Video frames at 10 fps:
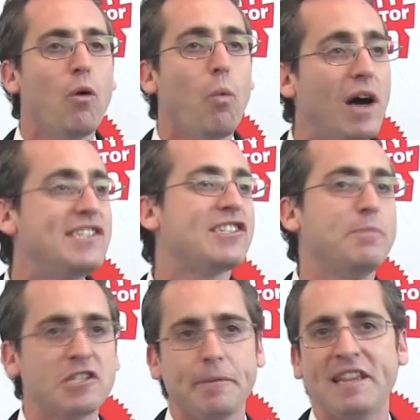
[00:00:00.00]
was
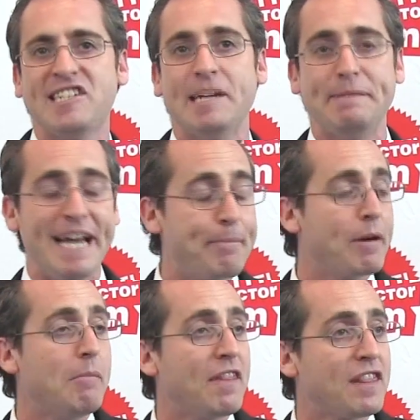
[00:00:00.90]
supposed to be the
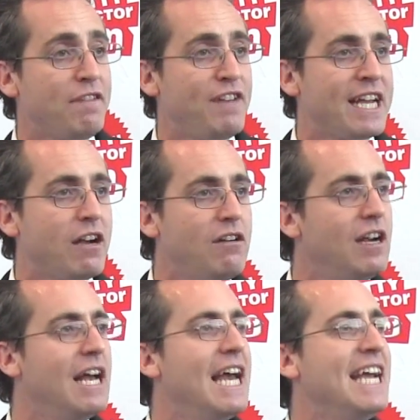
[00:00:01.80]
September monthly figure.
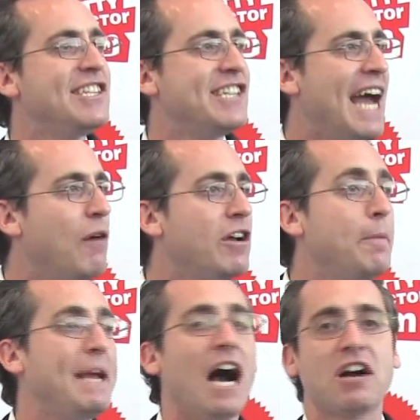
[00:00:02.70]
He's now going
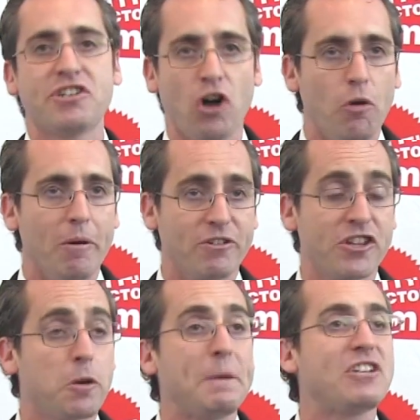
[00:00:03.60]
to be October.
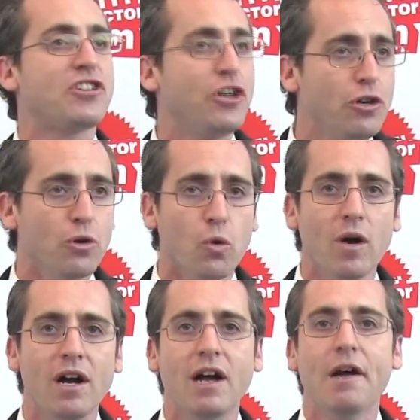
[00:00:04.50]
So there'll be
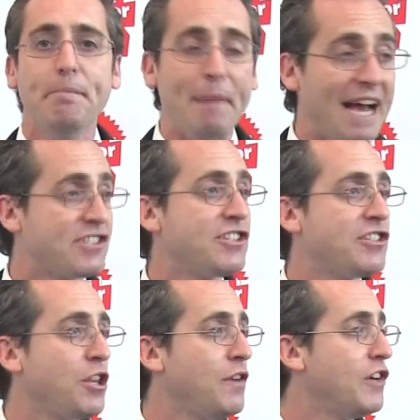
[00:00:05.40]
2
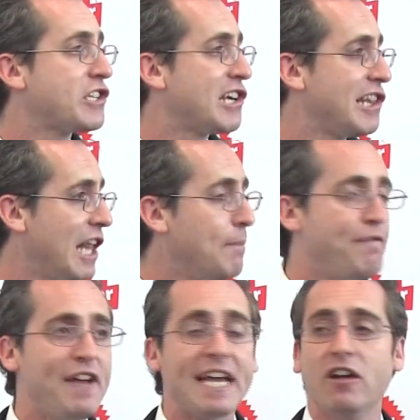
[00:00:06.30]
Masters of the Universe Club
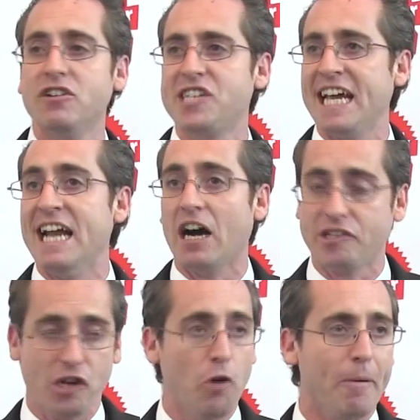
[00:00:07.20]
figures in
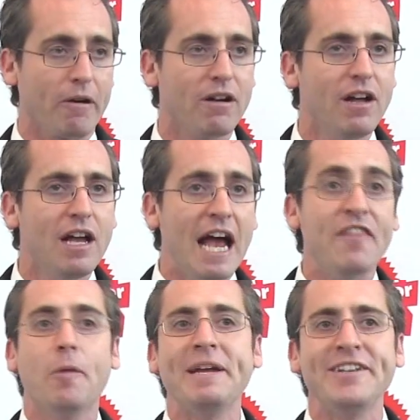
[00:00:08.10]
October.
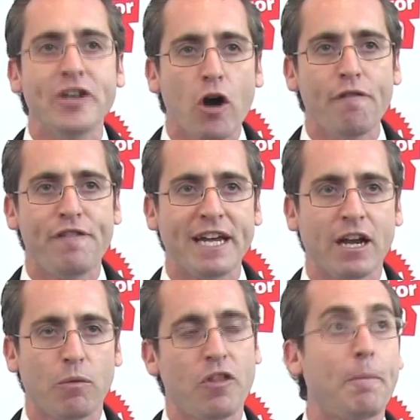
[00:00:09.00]
And there'll be no
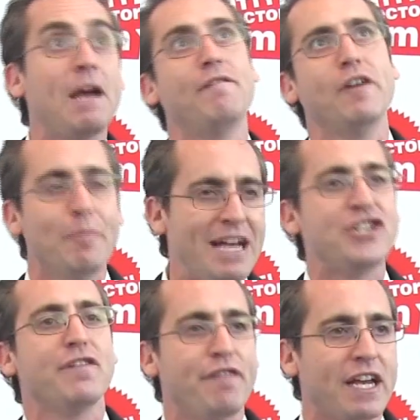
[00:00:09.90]
figure, well, there'll probably a
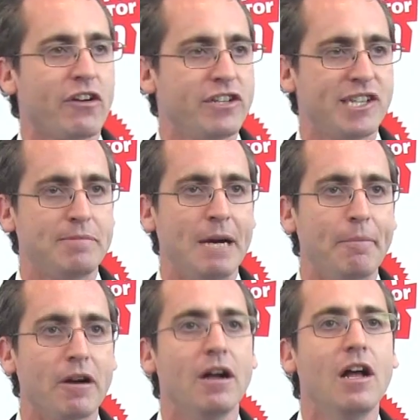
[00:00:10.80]
Filmation figure in
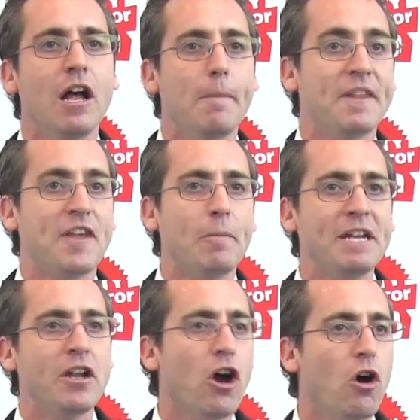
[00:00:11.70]
September, but there'll
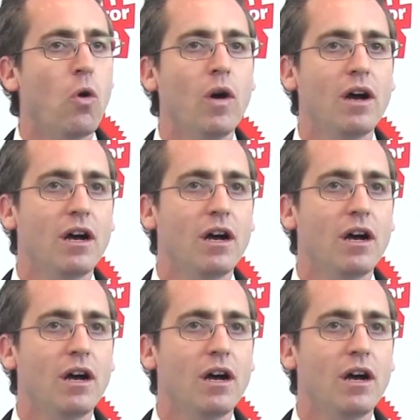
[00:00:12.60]
be no,